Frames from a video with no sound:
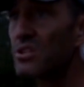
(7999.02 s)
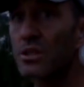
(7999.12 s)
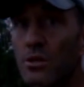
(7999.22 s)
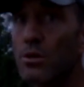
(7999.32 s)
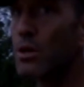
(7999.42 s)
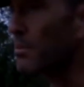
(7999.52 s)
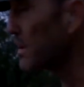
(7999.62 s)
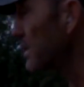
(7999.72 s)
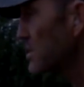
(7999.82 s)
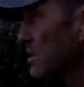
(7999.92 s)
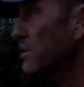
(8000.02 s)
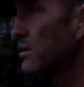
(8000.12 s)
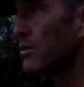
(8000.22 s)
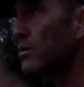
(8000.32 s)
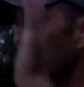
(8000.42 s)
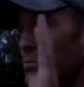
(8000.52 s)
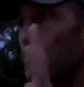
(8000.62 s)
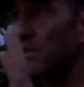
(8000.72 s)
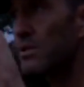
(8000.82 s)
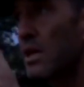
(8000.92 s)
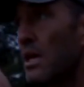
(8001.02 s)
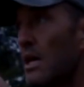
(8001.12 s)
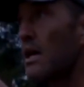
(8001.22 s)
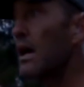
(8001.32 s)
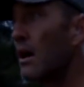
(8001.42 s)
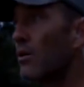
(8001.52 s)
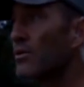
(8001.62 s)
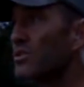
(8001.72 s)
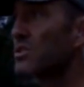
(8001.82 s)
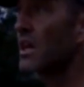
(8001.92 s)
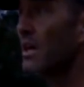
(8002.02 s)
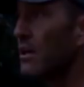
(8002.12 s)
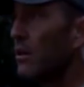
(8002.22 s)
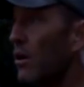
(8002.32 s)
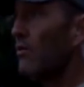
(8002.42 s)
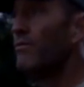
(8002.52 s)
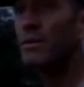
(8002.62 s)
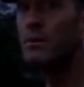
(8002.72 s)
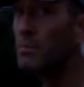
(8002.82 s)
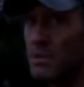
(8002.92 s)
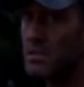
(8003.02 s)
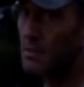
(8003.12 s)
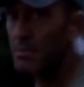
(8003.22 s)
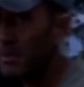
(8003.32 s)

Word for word: in the Kruger, but they're certainly not numerous uh, on the scale of wildebeest up